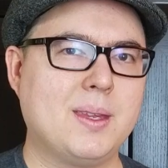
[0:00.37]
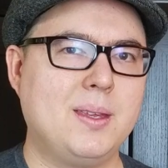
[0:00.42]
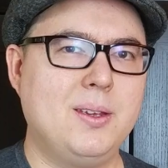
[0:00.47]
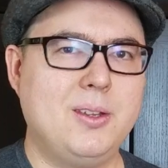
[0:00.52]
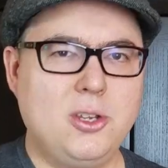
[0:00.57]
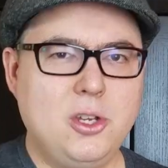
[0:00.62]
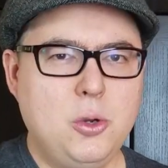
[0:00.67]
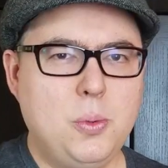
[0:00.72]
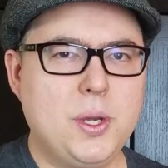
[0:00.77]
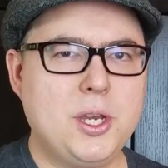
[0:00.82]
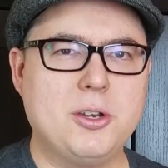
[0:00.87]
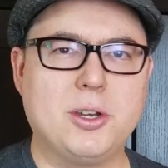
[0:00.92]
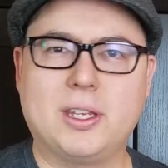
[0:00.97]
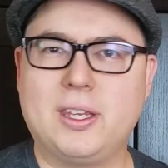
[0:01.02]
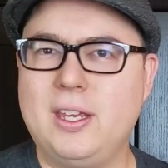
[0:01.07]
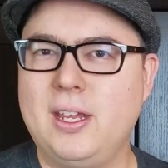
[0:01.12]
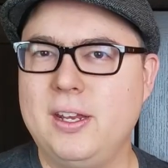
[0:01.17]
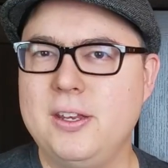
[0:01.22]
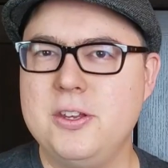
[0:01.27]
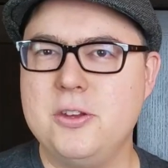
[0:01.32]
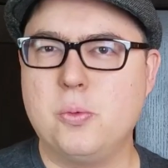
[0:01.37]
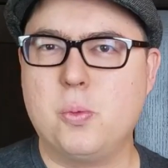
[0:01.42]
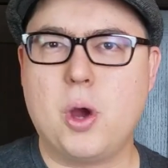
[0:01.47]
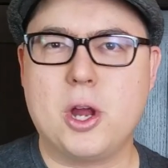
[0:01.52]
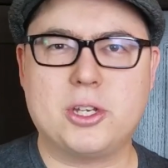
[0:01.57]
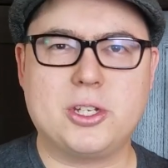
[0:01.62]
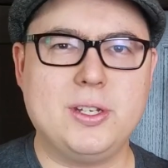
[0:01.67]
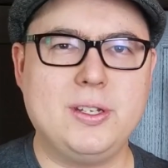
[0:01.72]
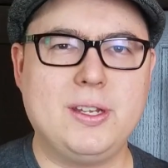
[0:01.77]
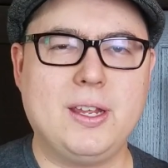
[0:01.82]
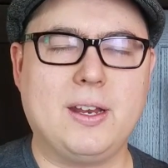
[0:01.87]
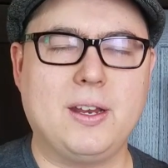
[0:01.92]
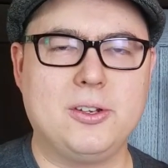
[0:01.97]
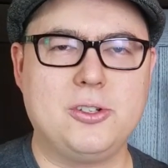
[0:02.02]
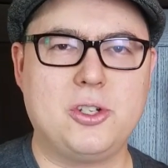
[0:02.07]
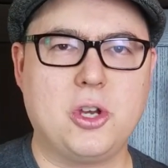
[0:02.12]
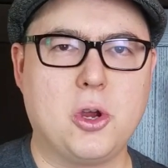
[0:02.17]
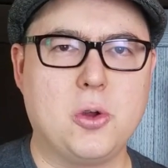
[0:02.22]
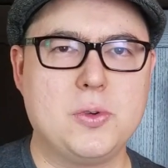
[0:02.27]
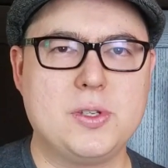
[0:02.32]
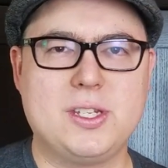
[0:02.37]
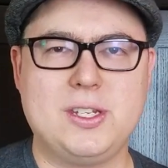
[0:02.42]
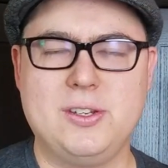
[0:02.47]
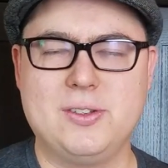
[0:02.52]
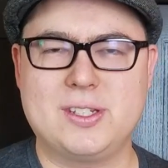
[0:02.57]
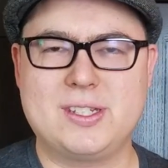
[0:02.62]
You know when you're a kid and you watch Indiana Jones and